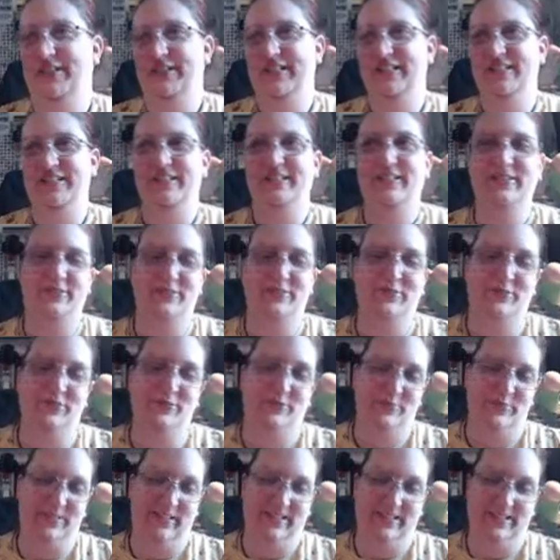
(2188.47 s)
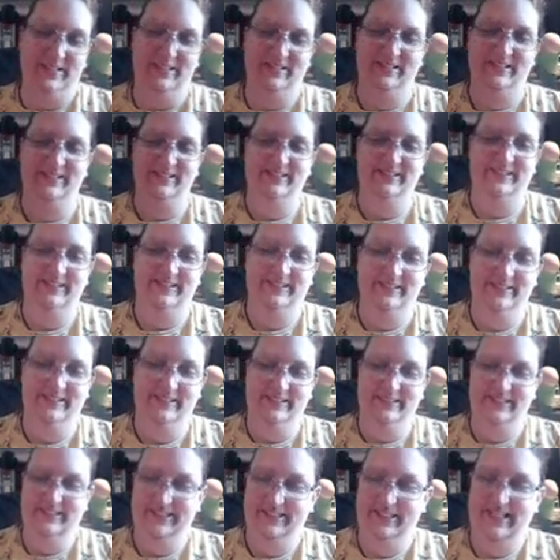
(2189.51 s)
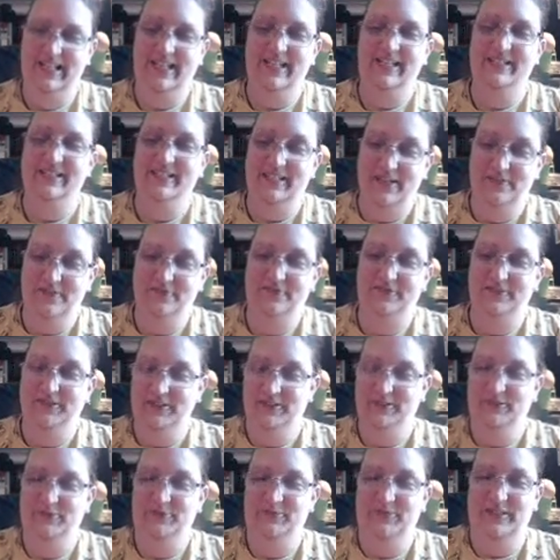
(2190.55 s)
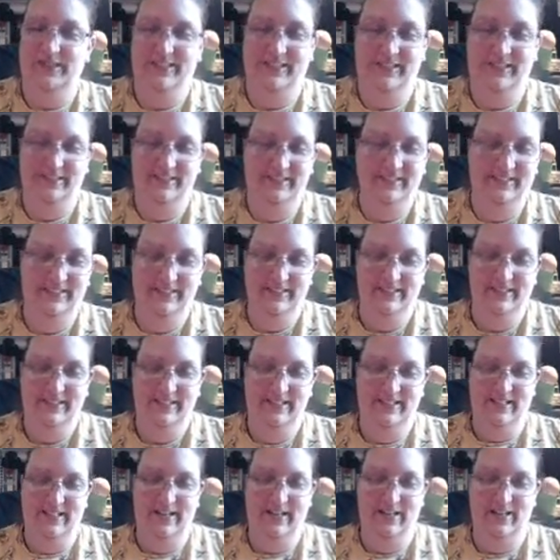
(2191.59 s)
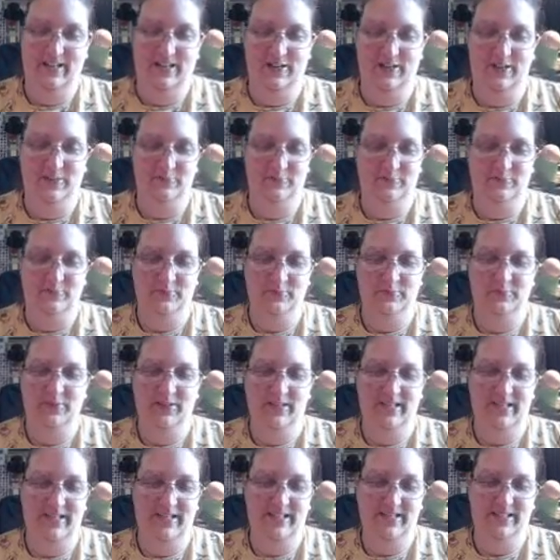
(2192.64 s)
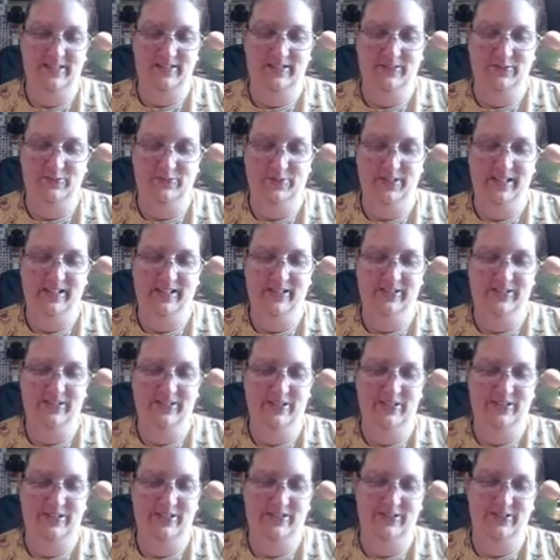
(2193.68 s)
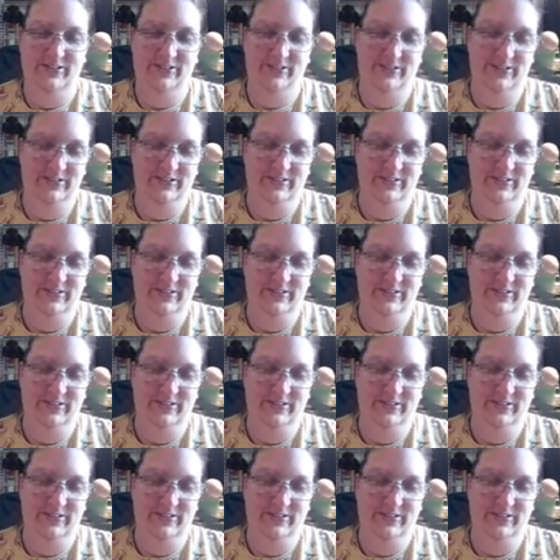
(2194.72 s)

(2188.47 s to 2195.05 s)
That's a little too big. That is definitely too big. But we could.